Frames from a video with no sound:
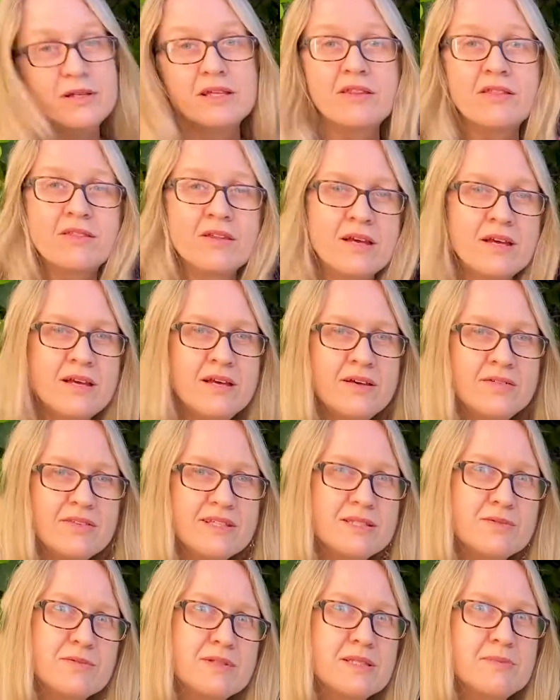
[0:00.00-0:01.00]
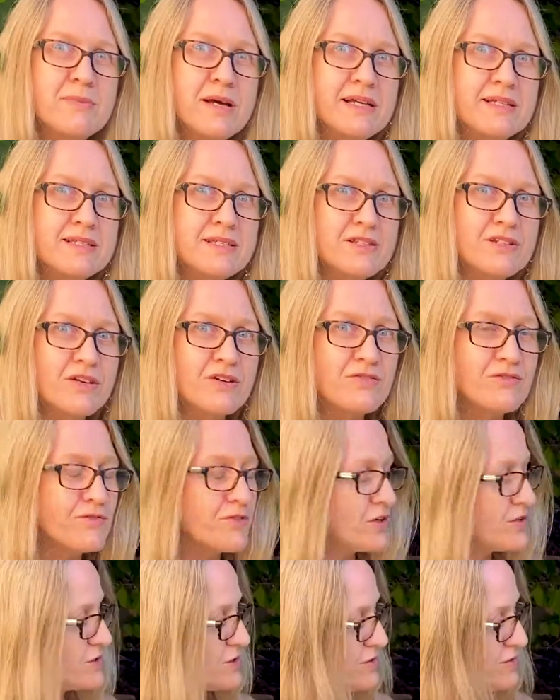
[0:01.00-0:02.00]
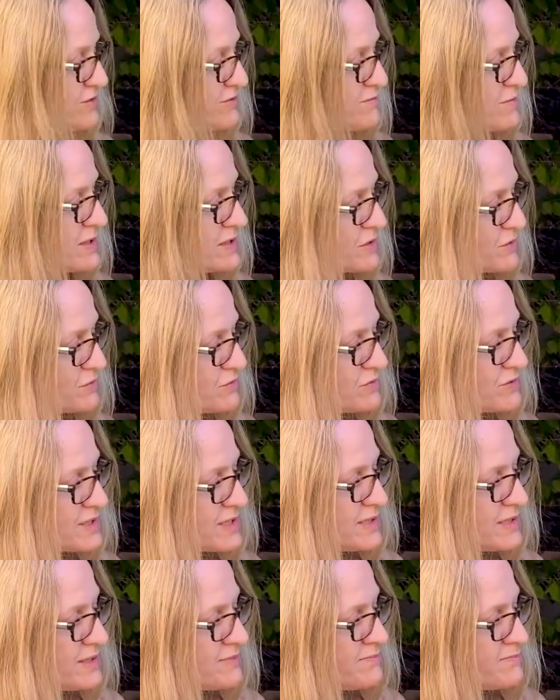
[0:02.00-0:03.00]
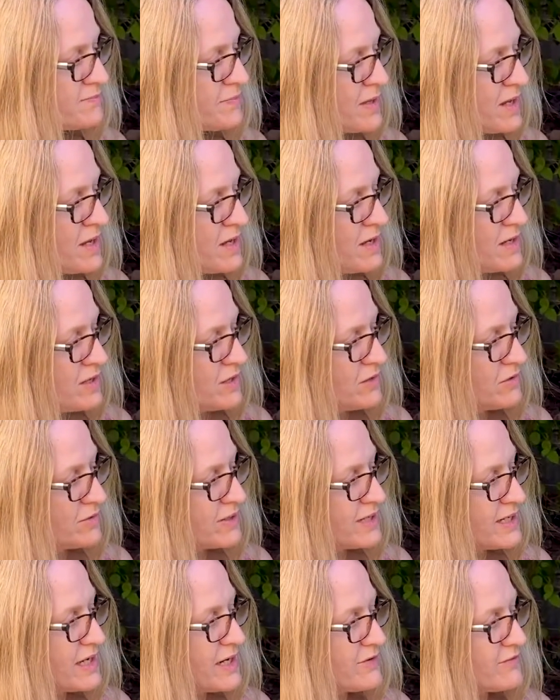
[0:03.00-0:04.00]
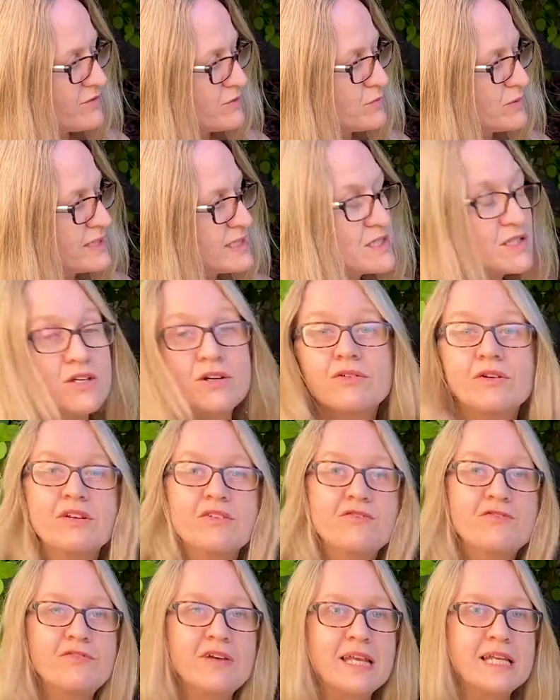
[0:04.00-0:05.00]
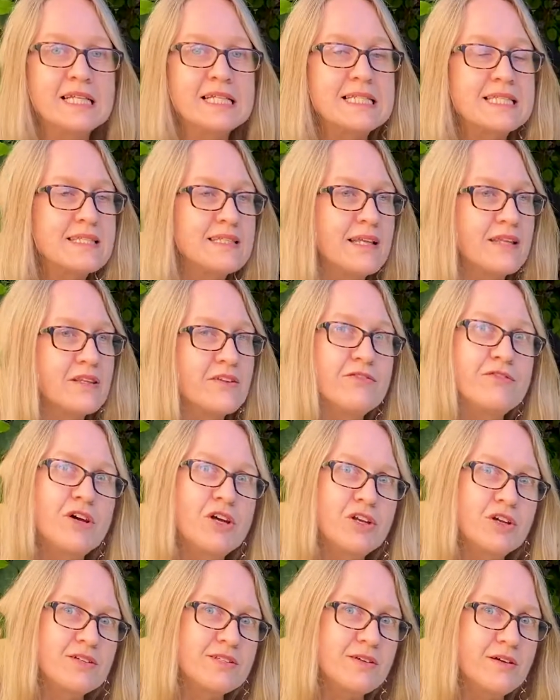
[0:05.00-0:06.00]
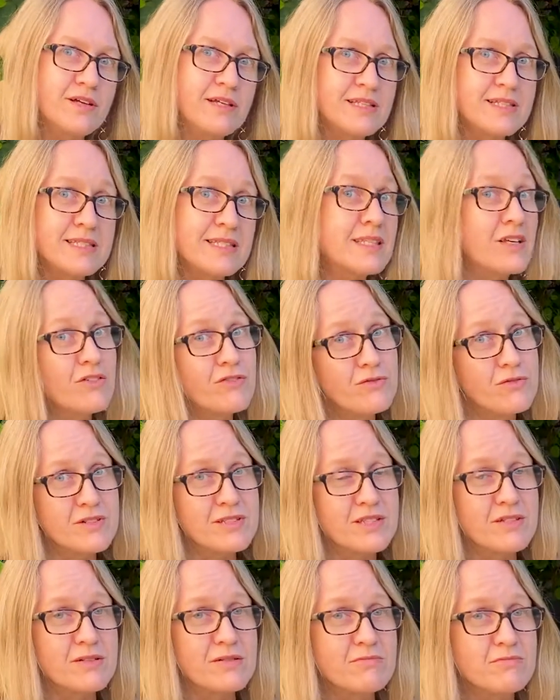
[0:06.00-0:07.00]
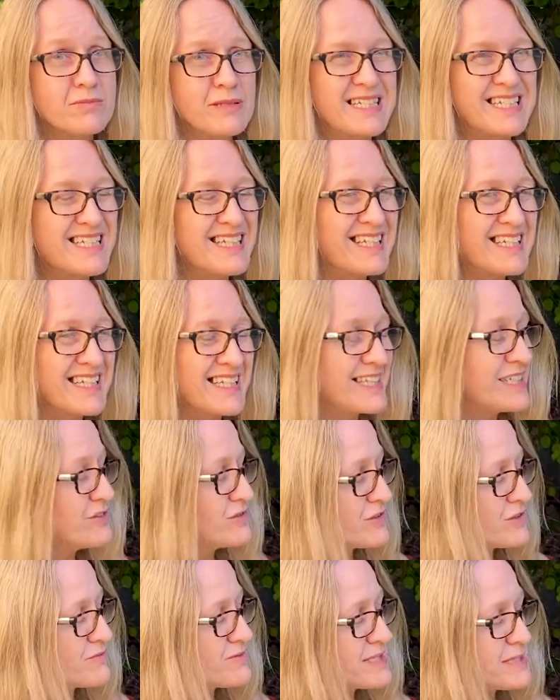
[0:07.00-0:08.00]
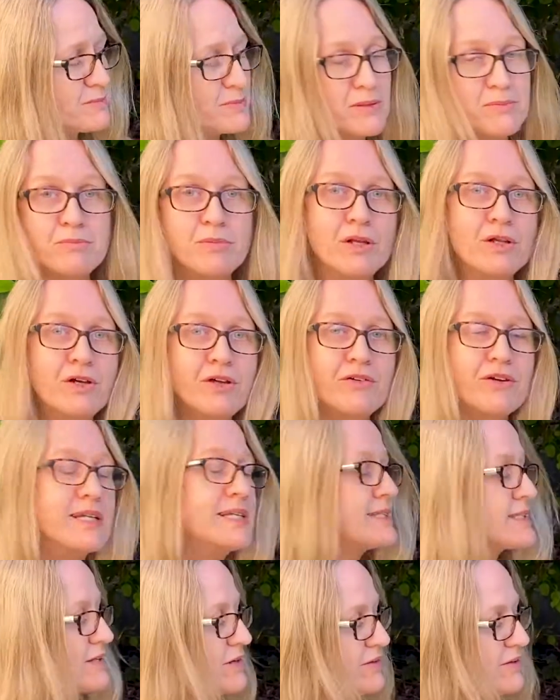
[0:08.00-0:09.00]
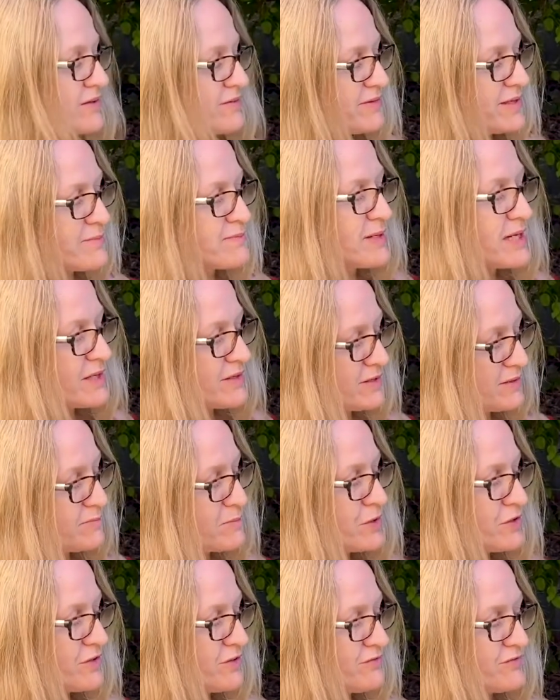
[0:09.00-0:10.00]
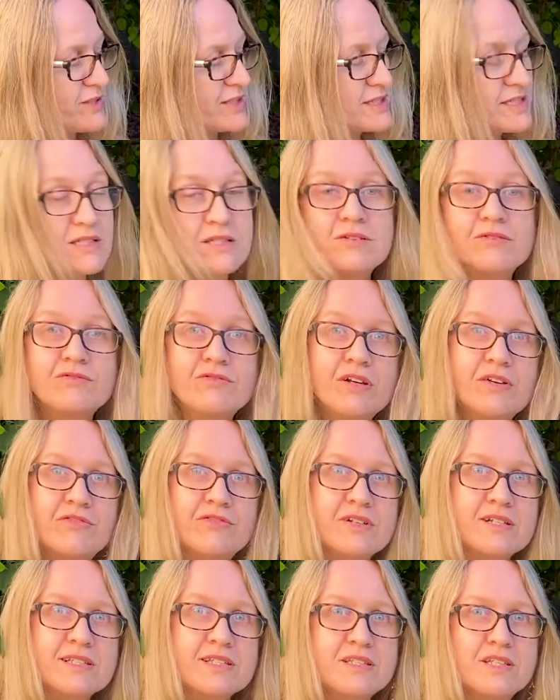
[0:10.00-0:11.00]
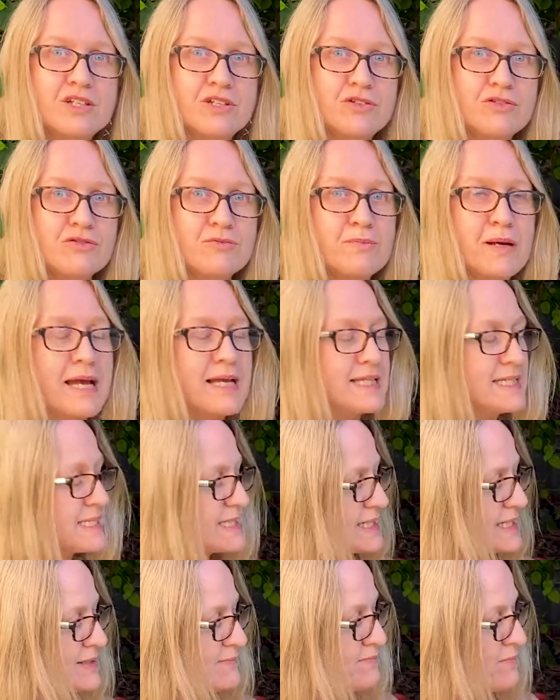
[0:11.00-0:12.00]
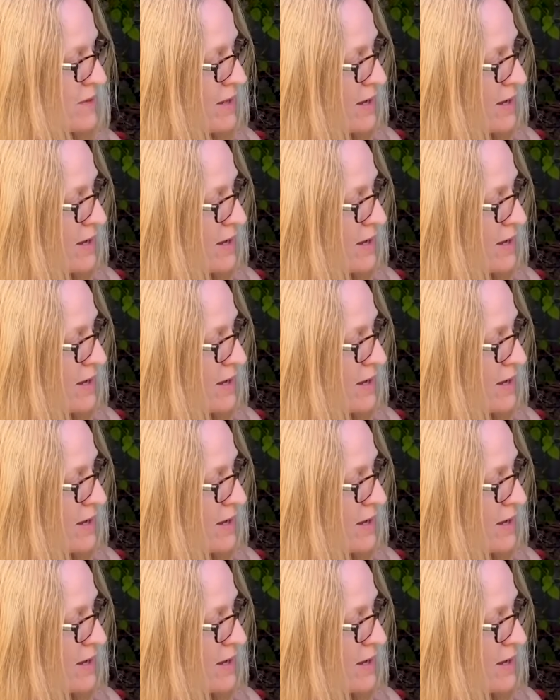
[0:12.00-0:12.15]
with. This was based on a photo of my daughter looking out of a window in Venice, and the photo itself wasn't particularly good. It was a bit blurry, so that made it a perfect reference to do a painting.